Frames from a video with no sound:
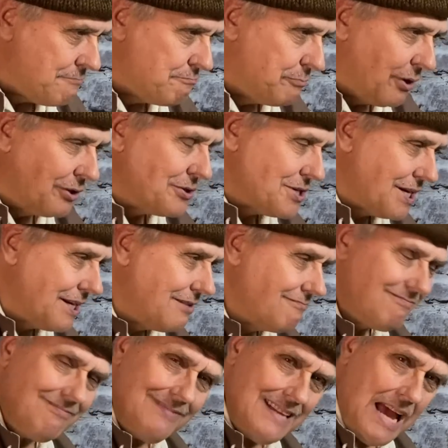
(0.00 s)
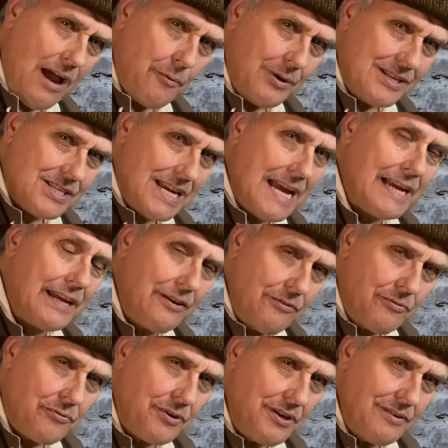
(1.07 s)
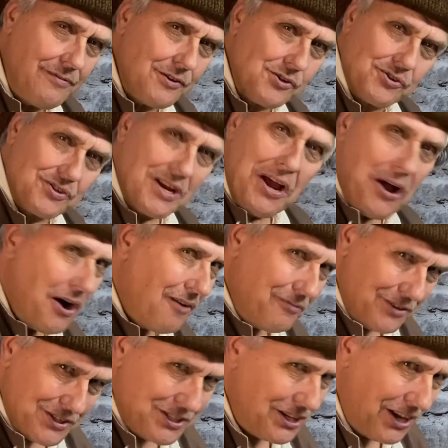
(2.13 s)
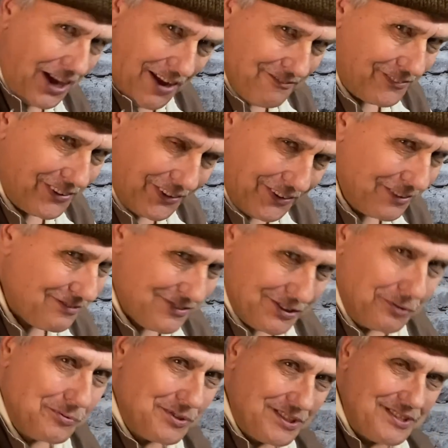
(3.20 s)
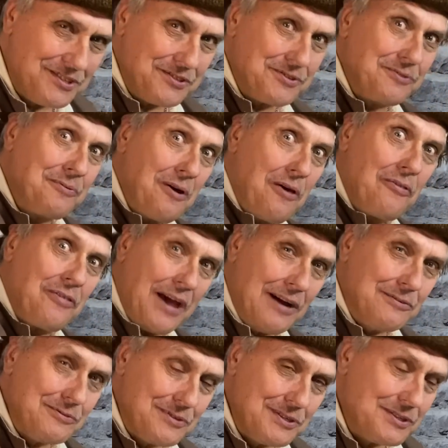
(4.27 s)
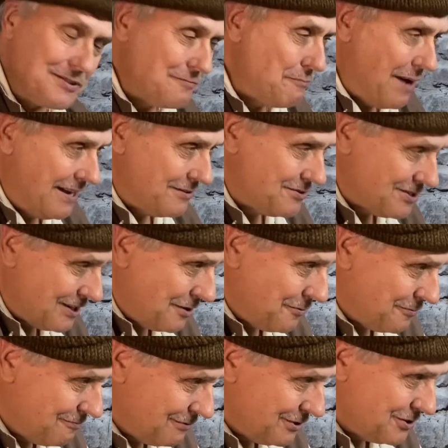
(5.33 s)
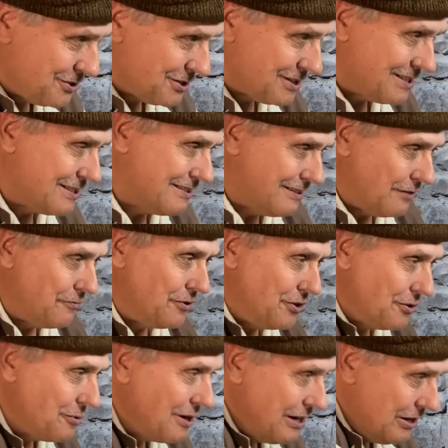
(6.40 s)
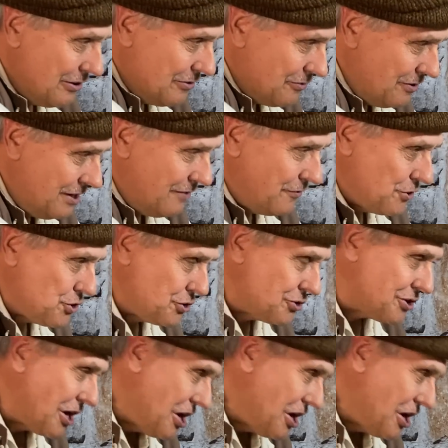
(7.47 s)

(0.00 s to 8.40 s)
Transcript: body now attack in three divisions. Obviously, I haven't got enough soldiers to do thousands of men. So we're just giving you three divisions